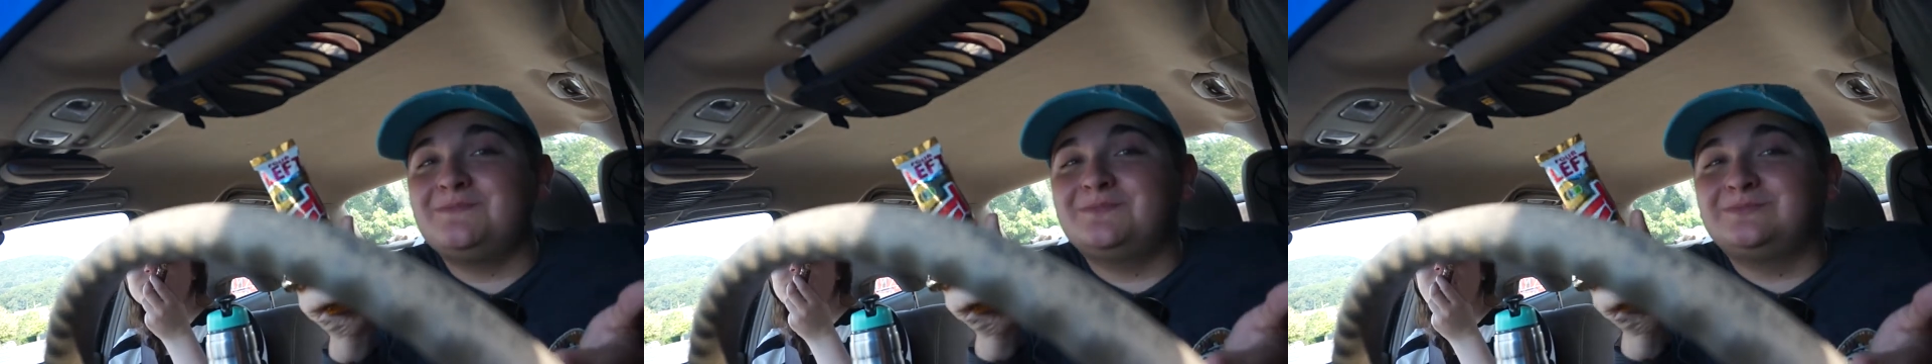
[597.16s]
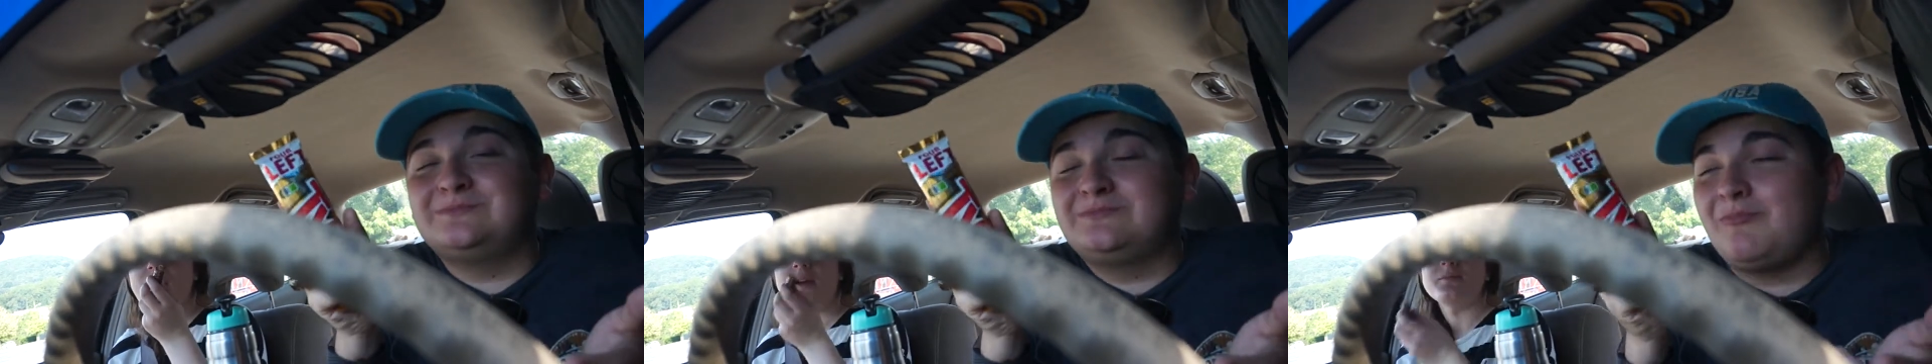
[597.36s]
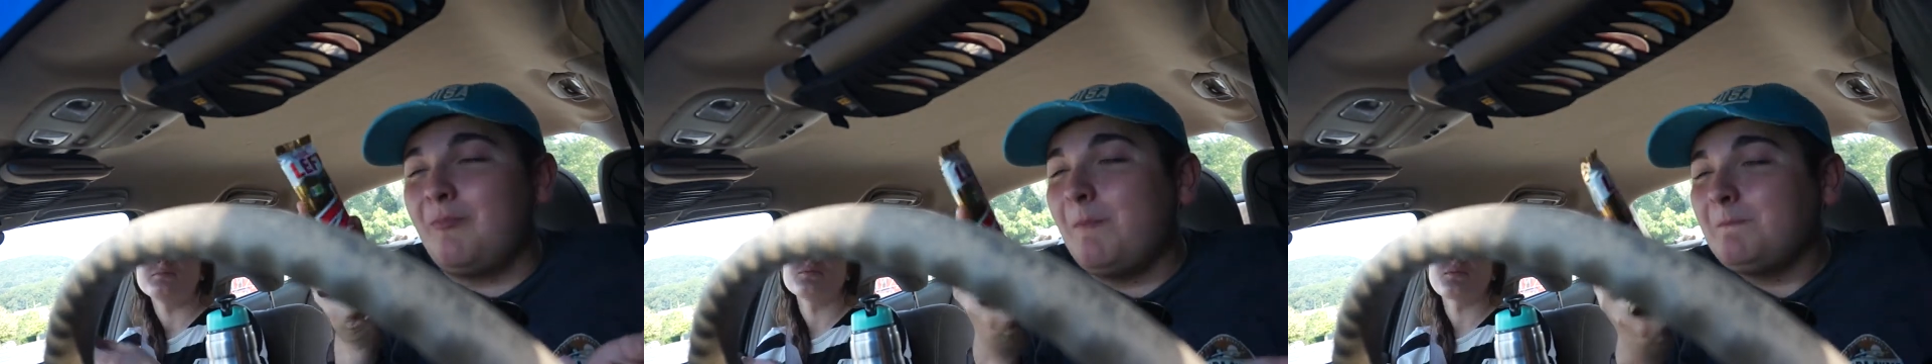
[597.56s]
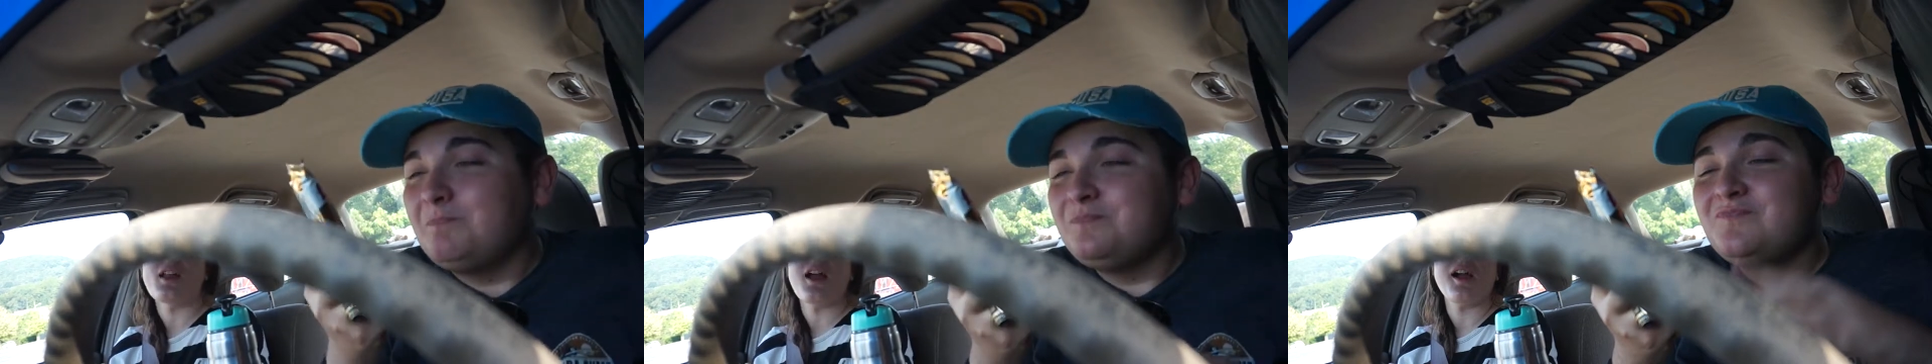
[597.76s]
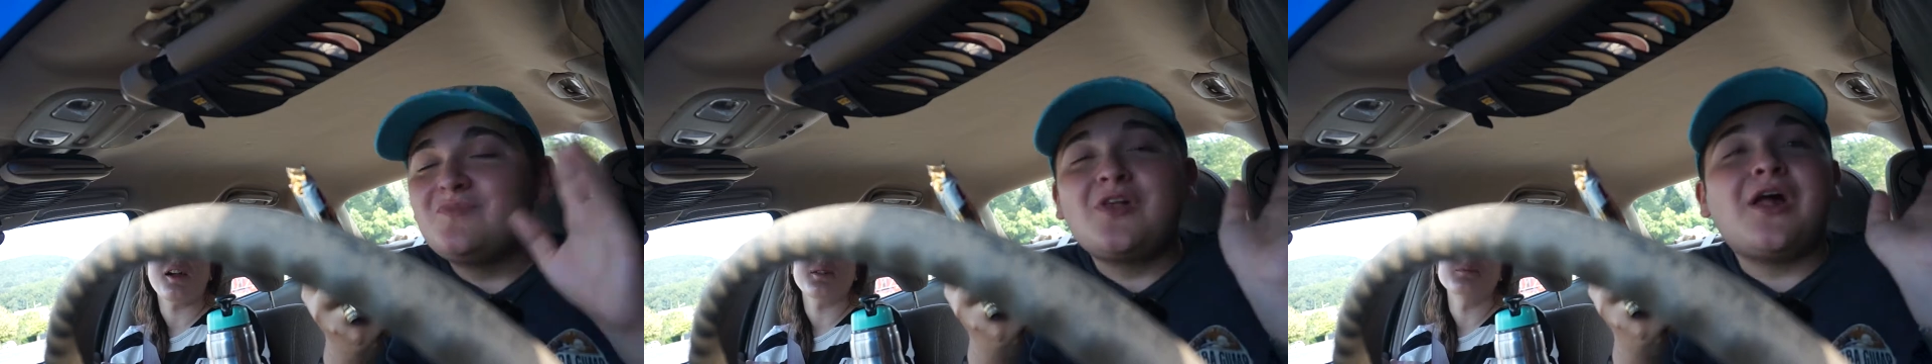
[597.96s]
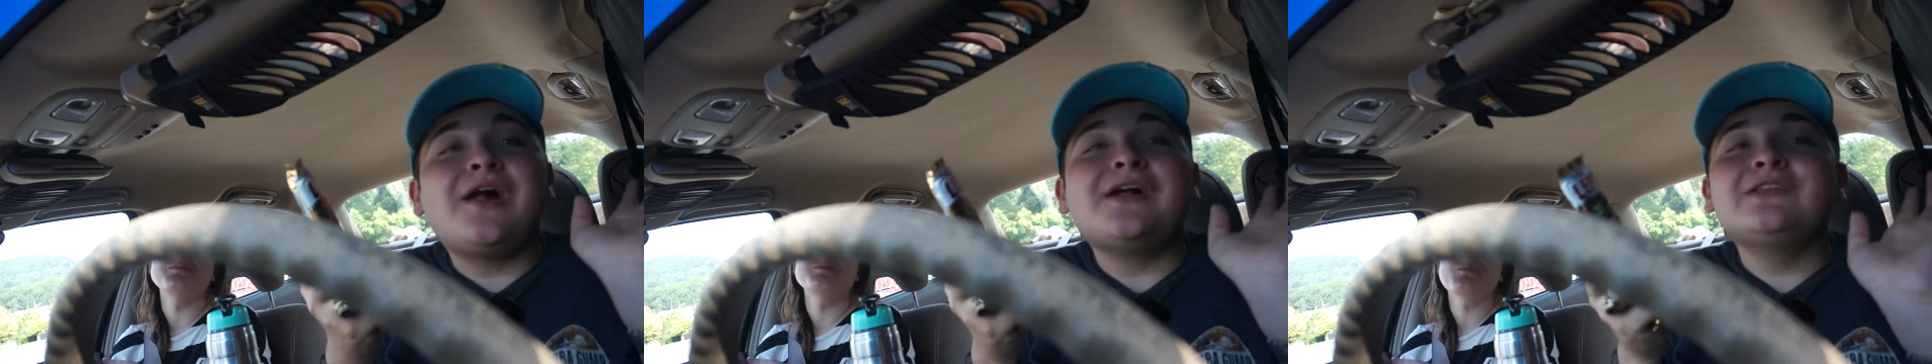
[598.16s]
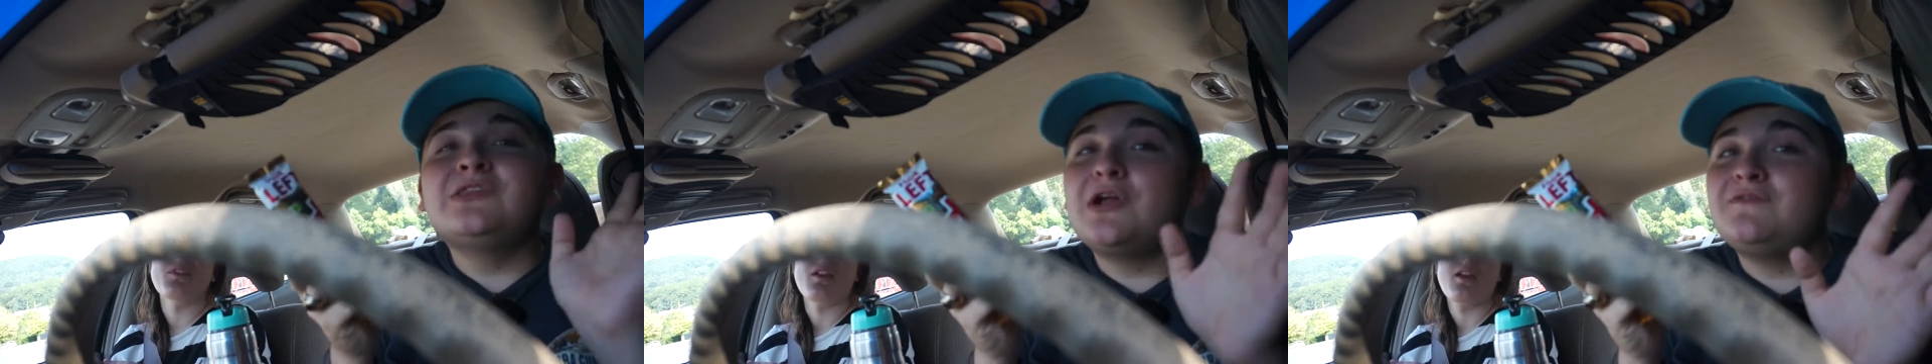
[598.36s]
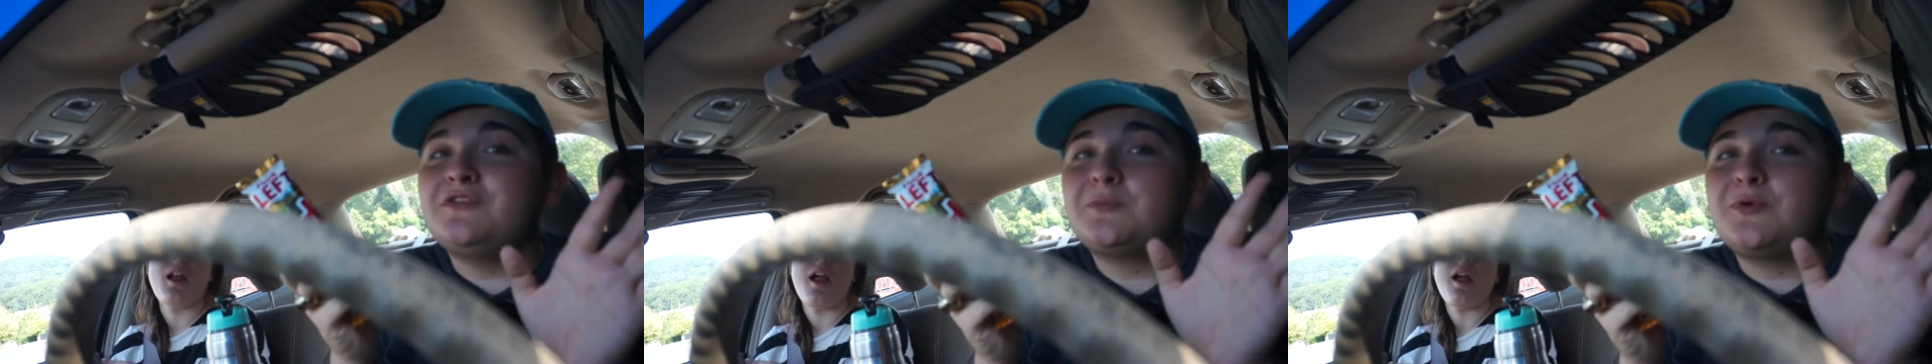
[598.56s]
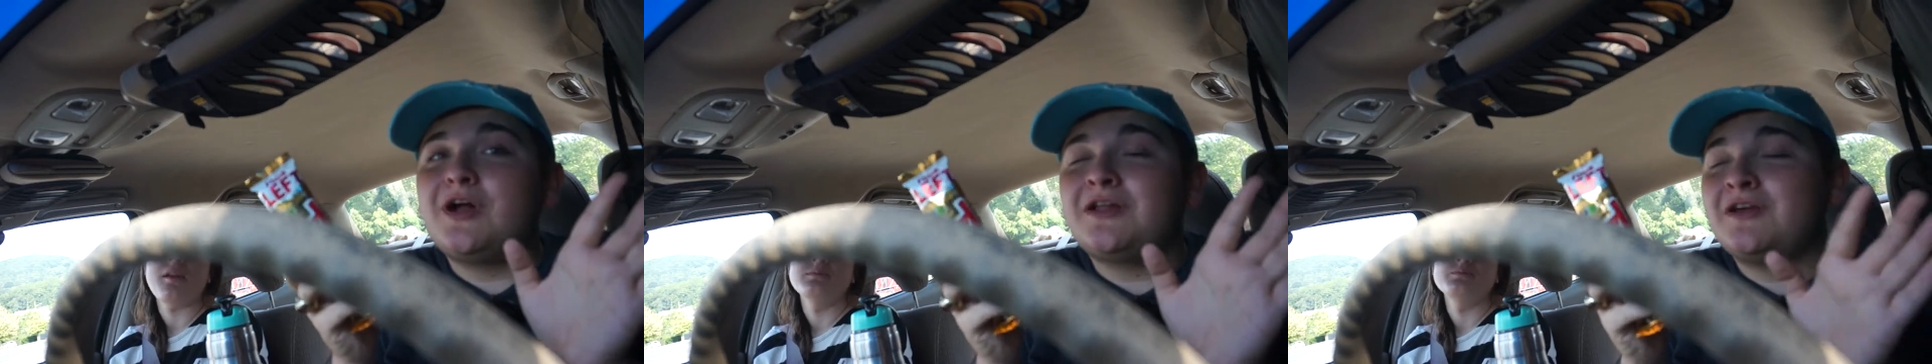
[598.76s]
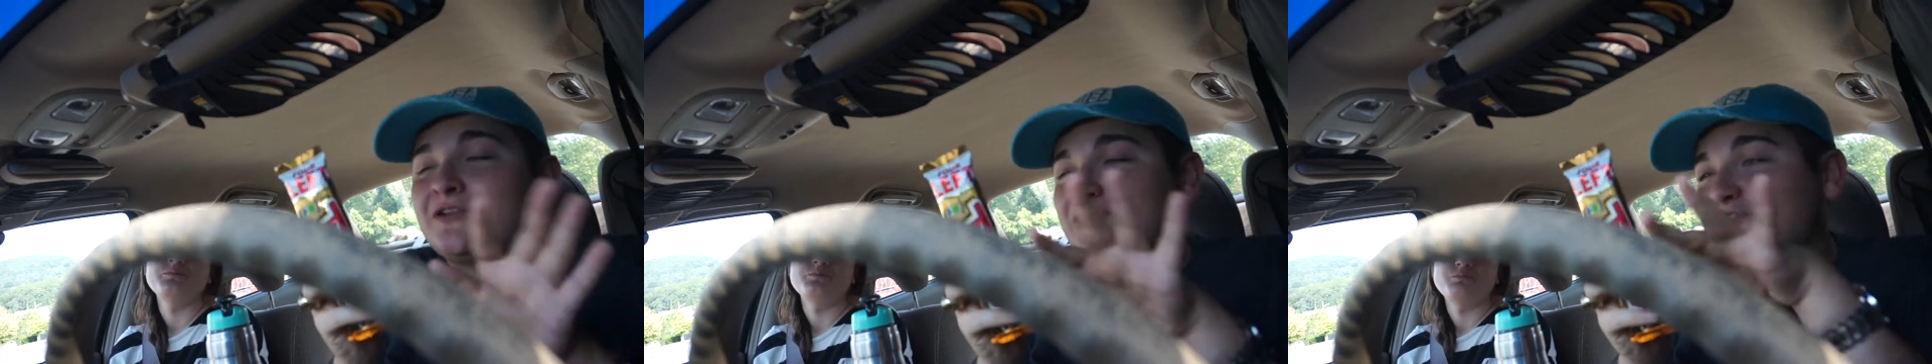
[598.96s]
um, I love your
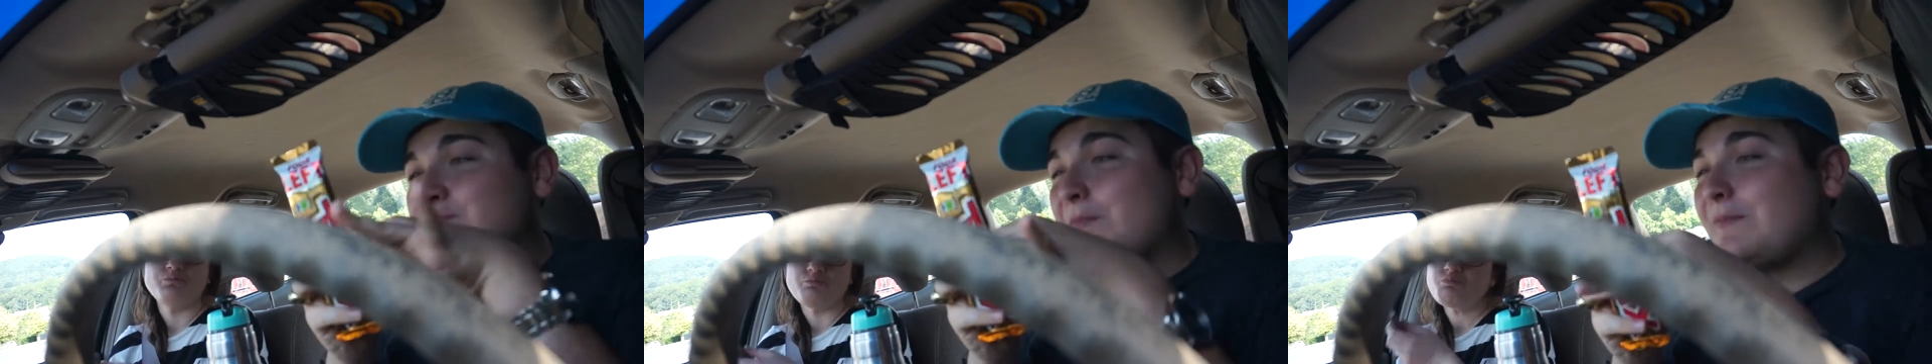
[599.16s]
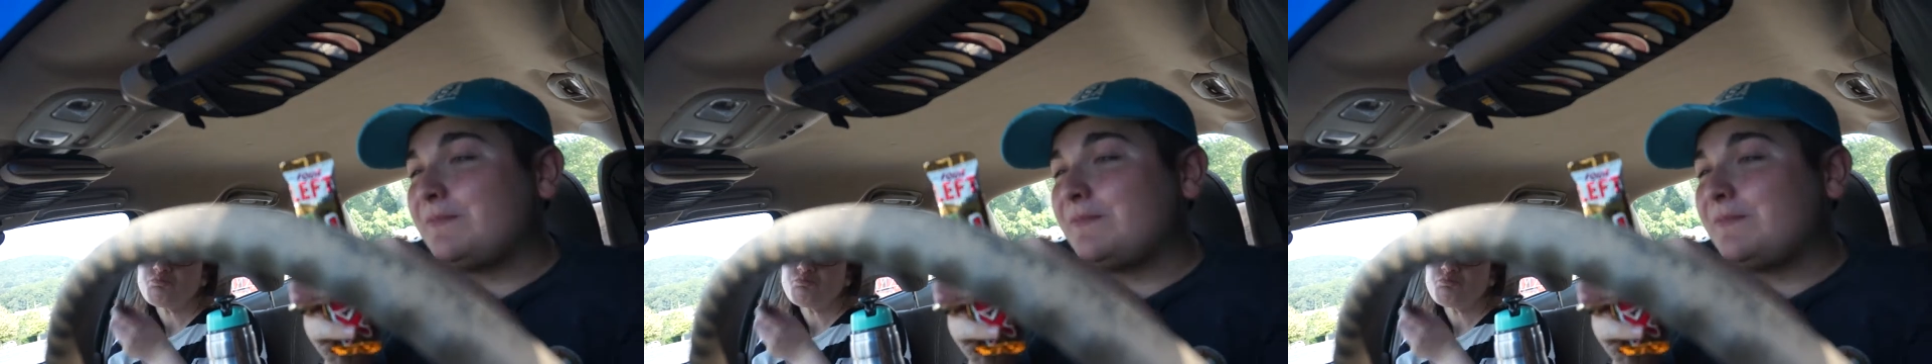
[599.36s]
products.